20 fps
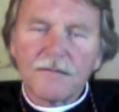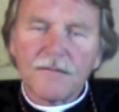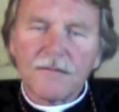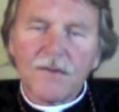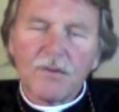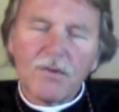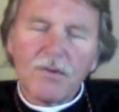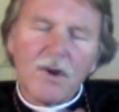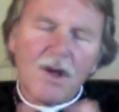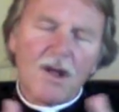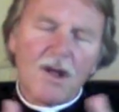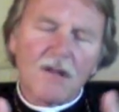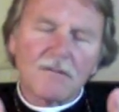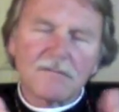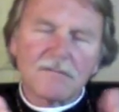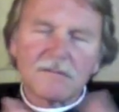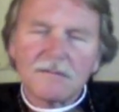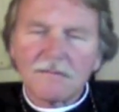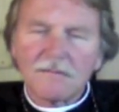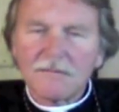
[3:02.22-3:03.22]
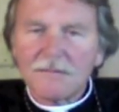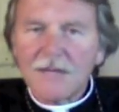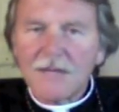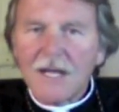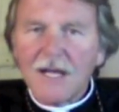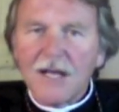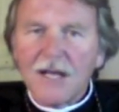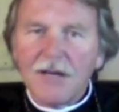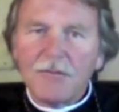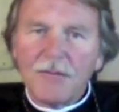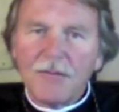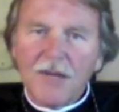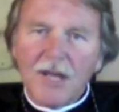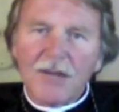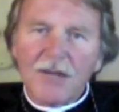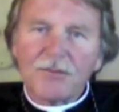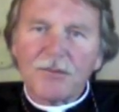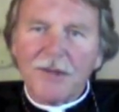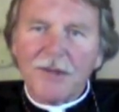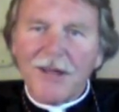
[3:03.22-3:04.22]
Well,
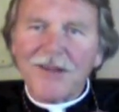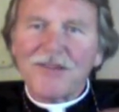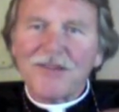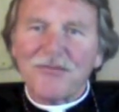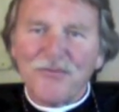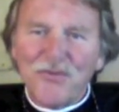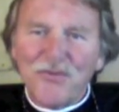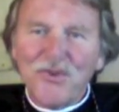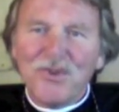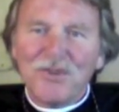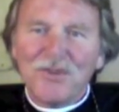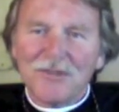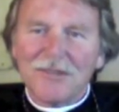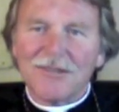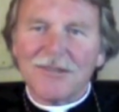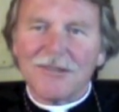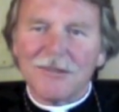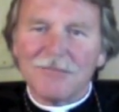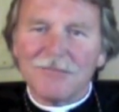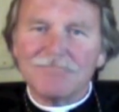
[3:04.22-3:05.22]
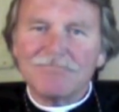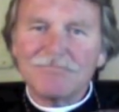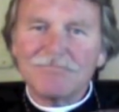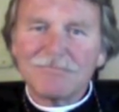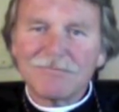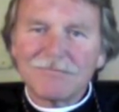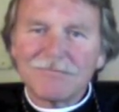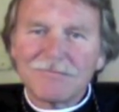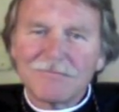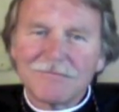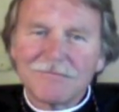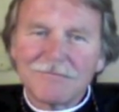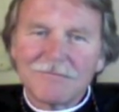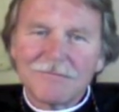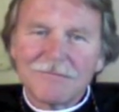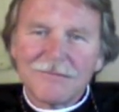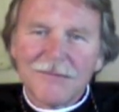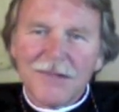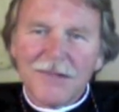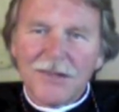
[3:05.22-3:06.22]
because we like to feel good
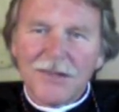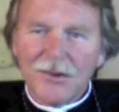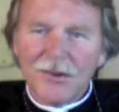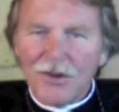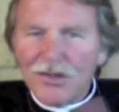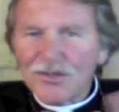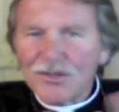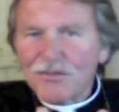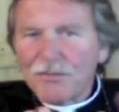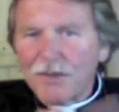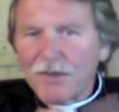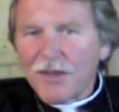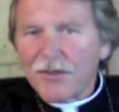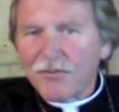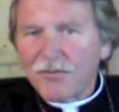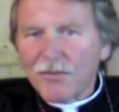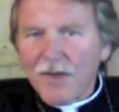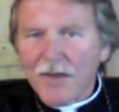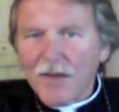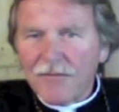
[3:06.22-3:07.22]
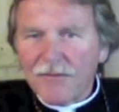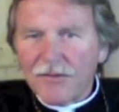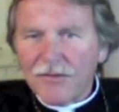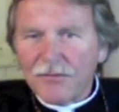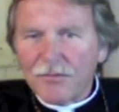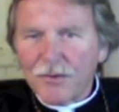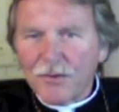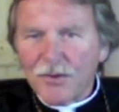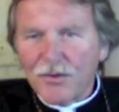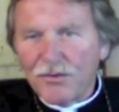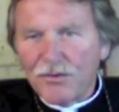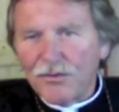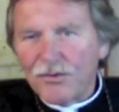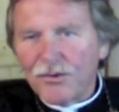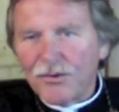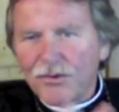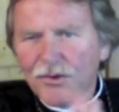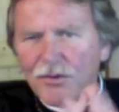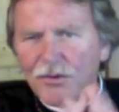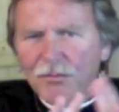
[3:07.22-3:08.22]
and also because we have this
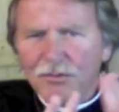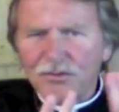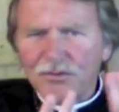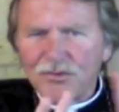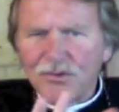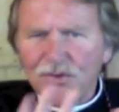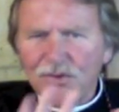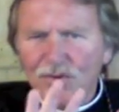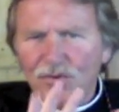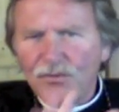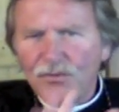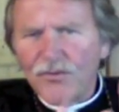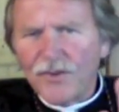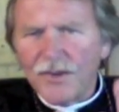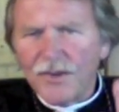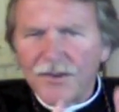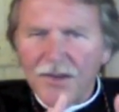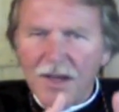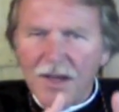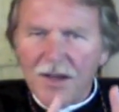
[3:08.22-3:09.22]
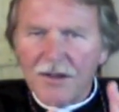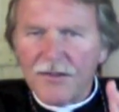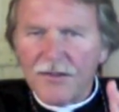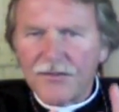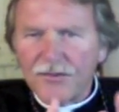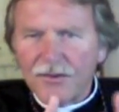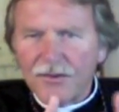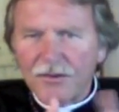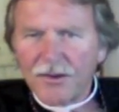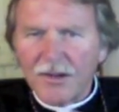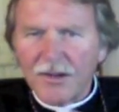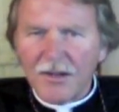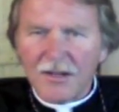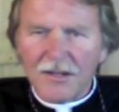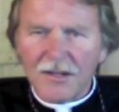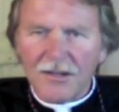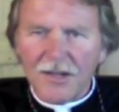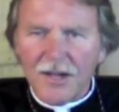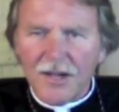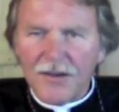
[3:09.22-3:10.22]
peculiar, almost goofy tendency or
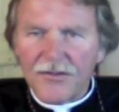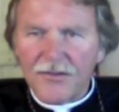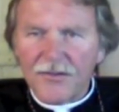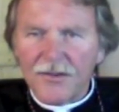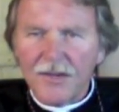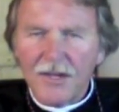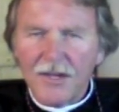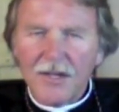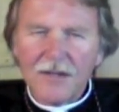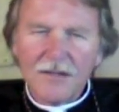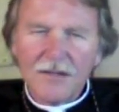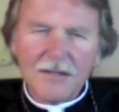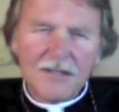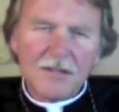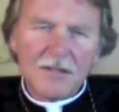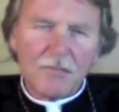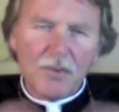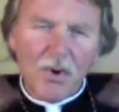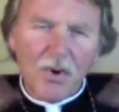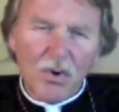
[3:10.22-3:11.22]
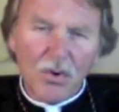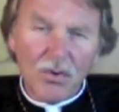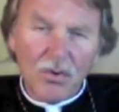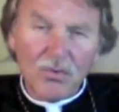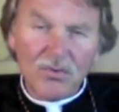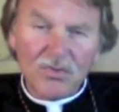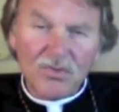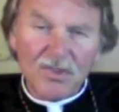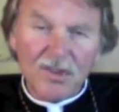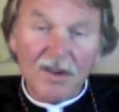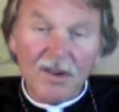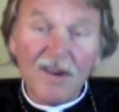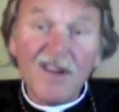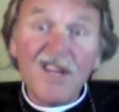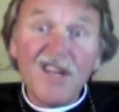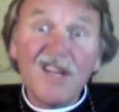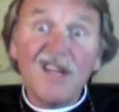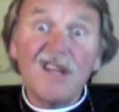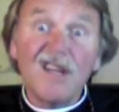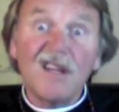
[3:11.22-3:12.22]
inclination, this supposed
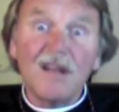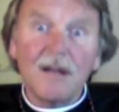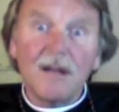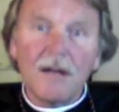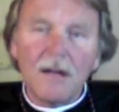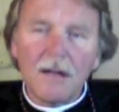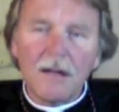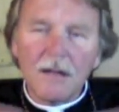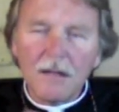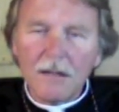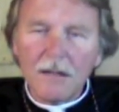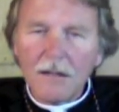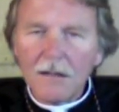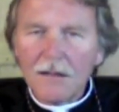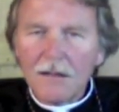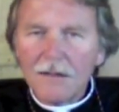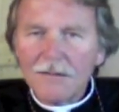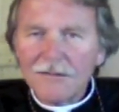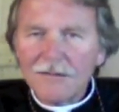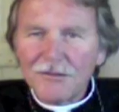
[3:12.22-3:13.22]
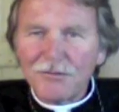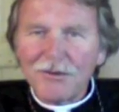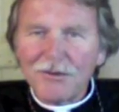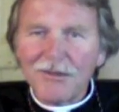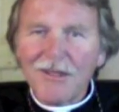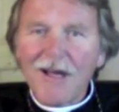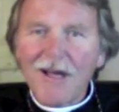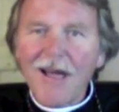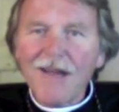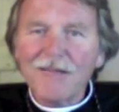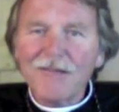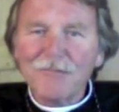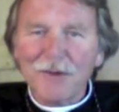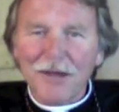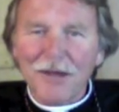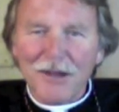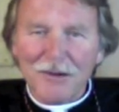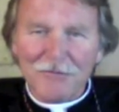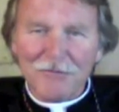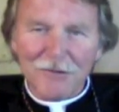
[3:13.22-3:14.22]
need to be liked
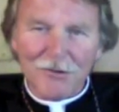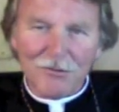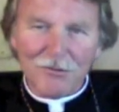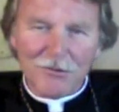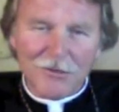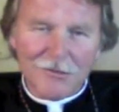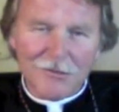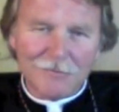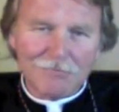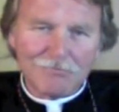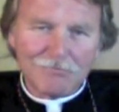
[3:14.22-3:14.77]
by everyone.